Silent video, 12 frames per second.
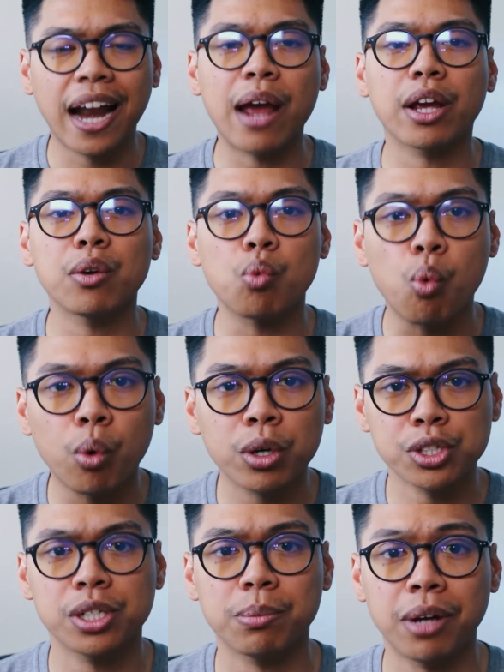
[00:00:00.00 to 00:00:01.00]
I can
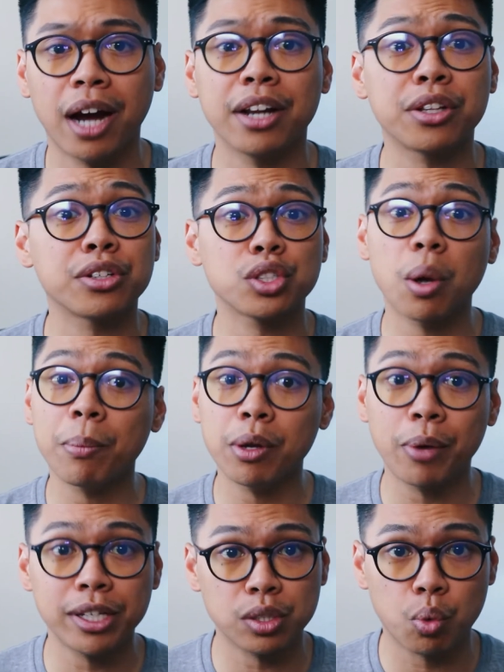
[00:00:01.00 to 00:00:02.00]
worship God, and there's so many
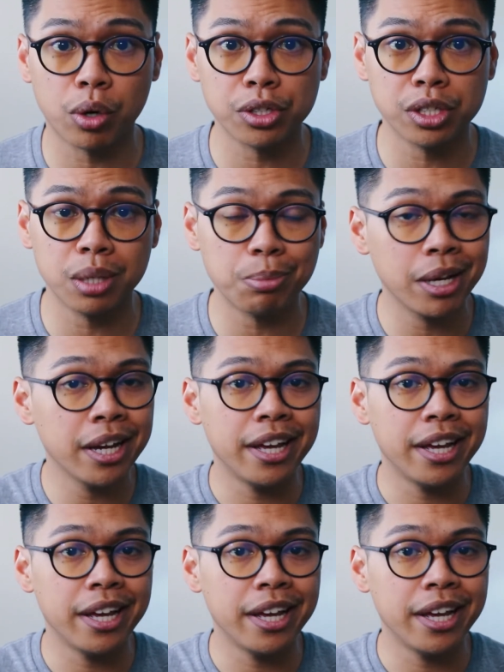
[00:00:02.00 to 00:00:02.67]
ways to worship.